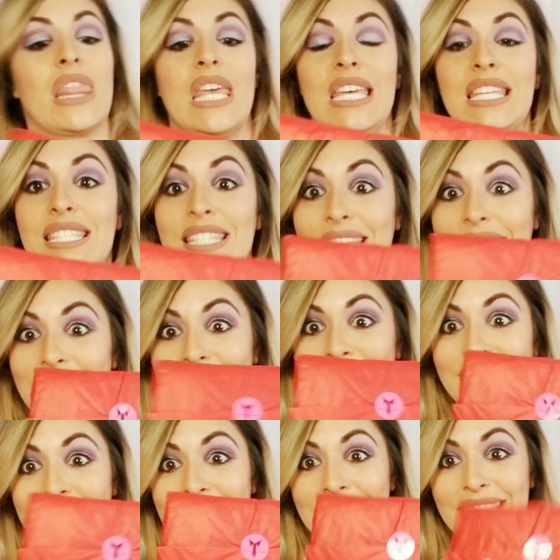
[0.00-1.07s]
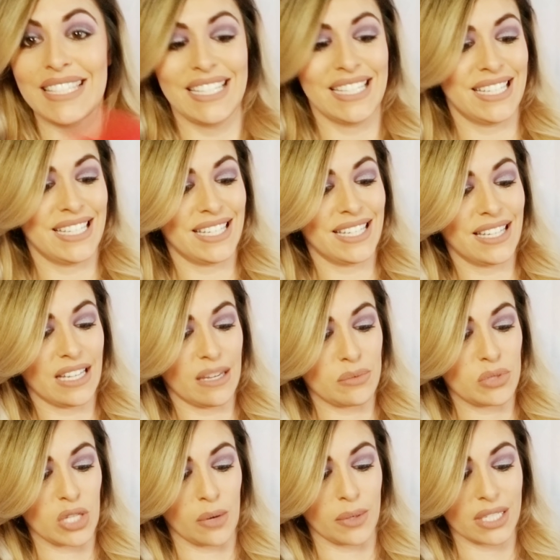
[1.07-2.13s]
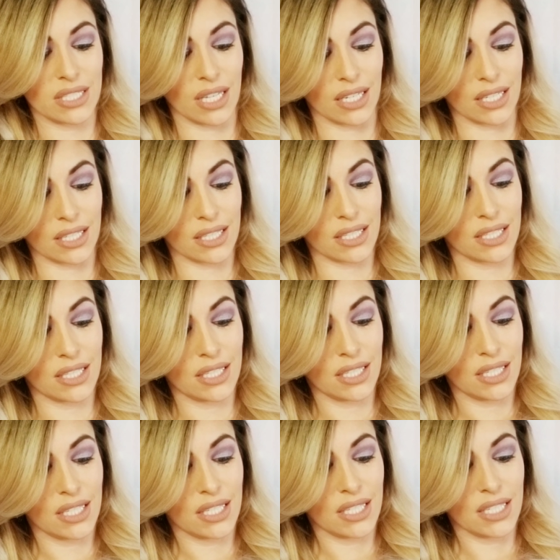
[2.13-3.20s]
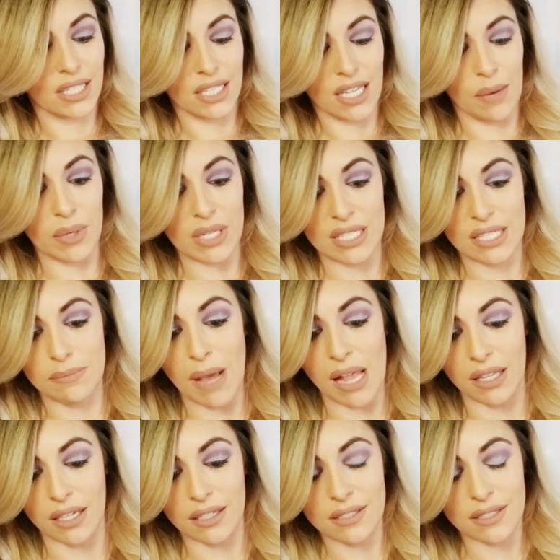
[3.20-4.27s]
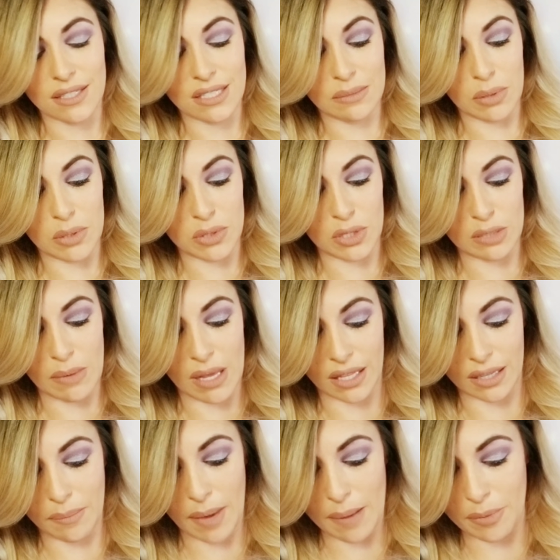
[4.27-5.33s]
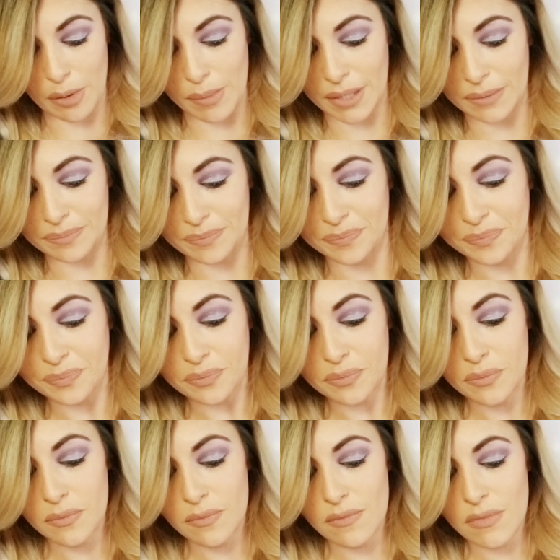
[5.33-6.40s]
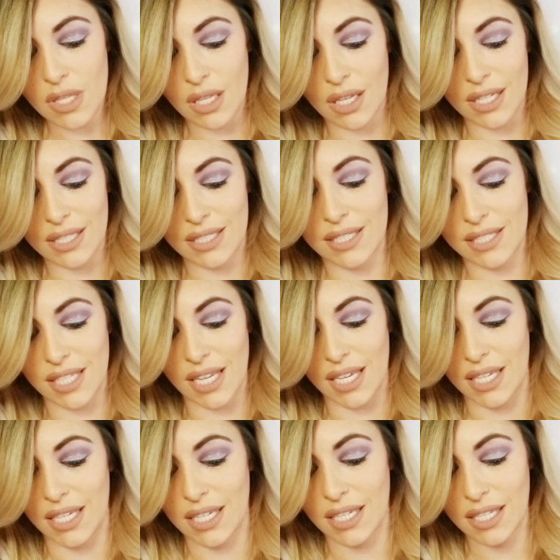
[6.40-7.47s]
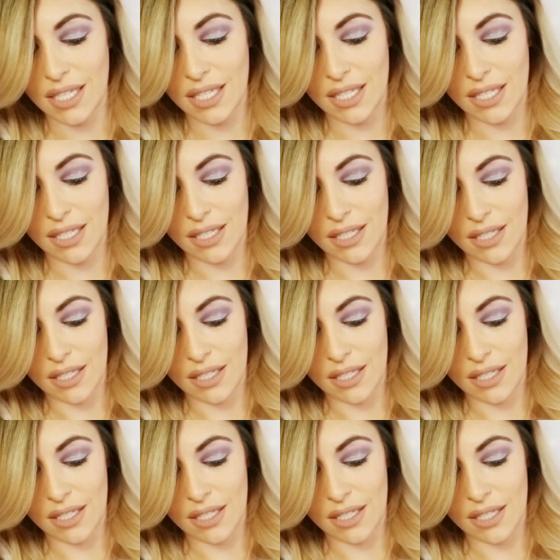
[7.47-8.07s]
this is, I'm so excited. I want to smell it because it's supposed to smell like peppermint. Let's see.